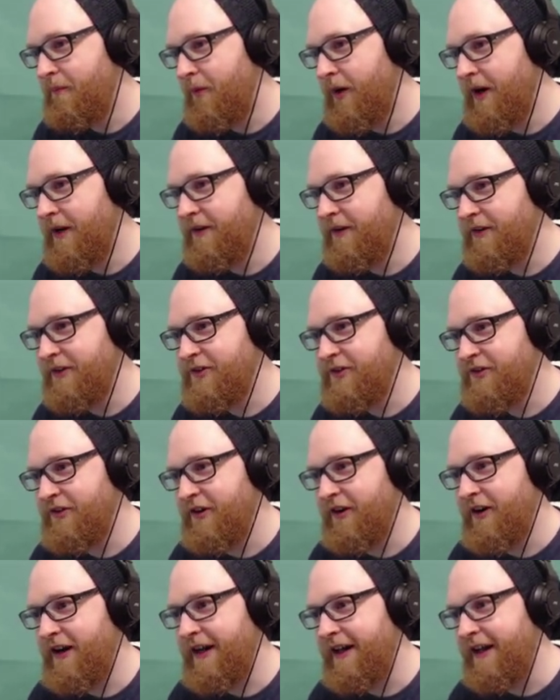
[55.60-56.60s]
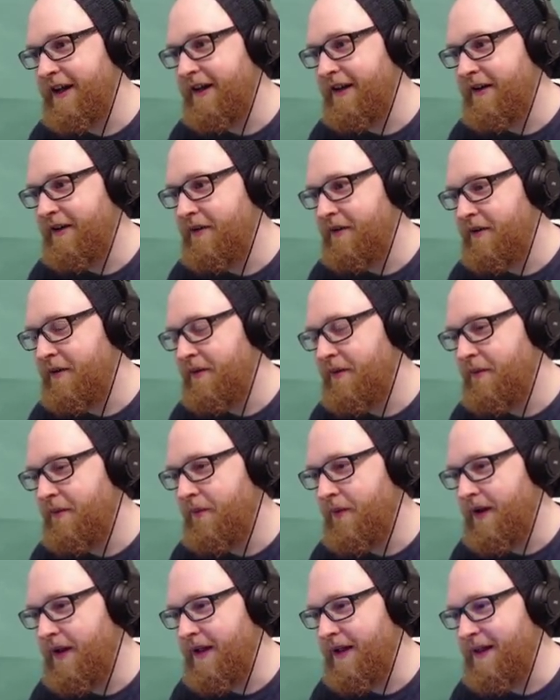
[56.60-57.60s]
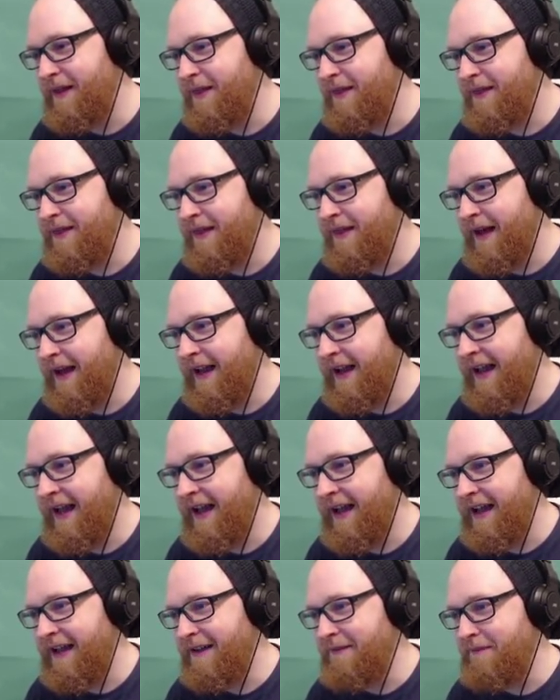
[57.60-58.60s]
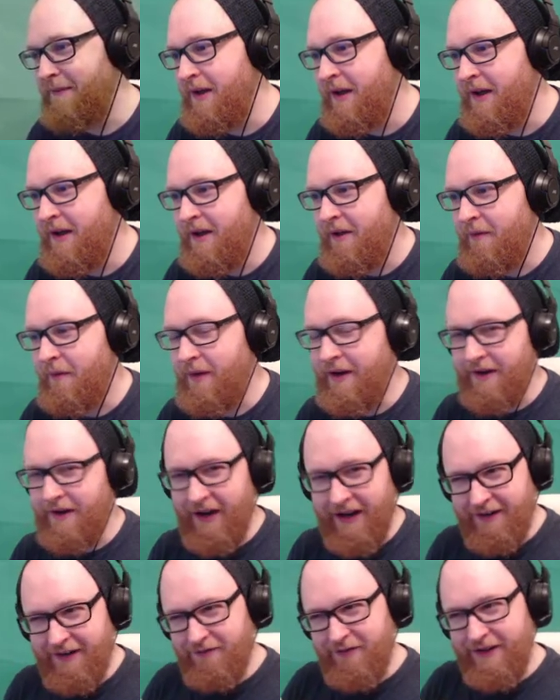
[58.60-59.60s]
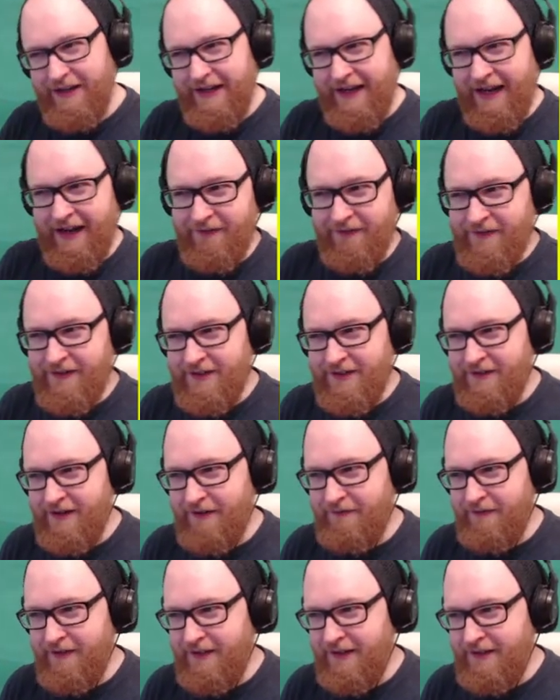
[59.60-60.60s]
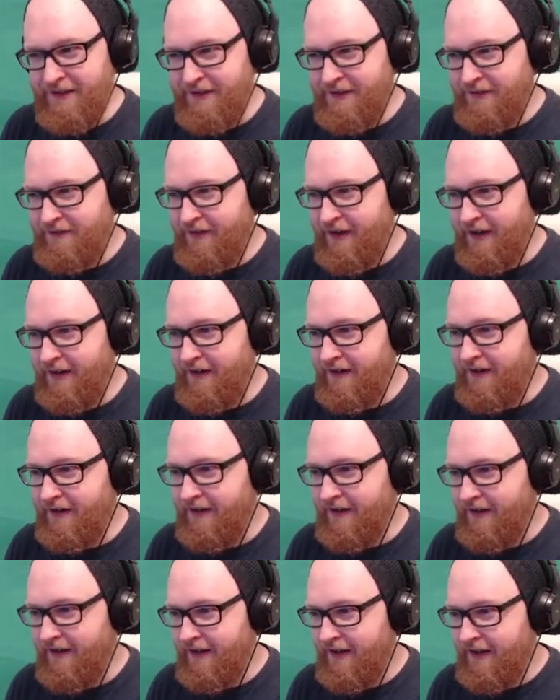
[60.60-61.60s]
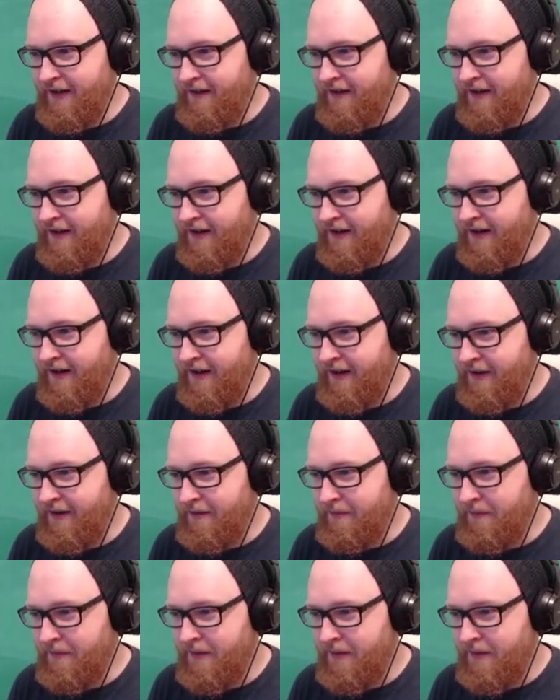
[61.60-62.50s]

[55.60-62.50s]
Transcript: why not try it with a game where you kind of really have to do everything just right. Look, look, you can, you can hit